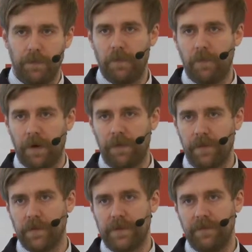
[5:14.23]
one of the
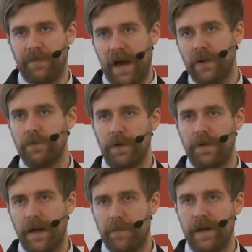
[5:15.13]
most valuable
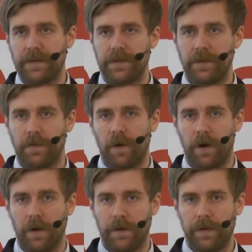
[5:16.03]
databases in the
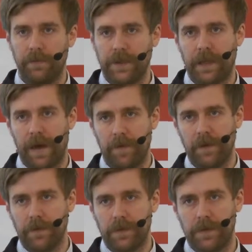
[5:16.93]
world, which can be
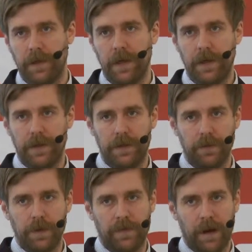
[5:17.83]
used
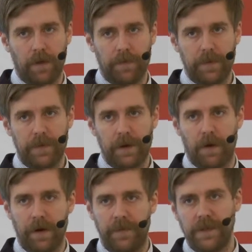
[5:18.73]
to develop
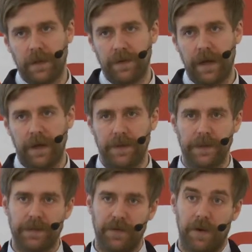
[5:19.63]
artificial
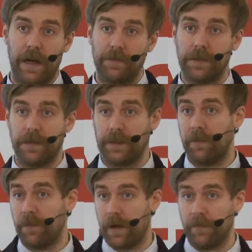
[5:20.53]
intelligence that drives a
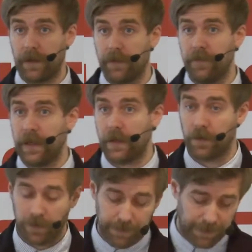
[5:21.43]
self-driving
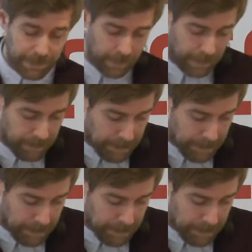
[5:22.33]
vehicle, essentially.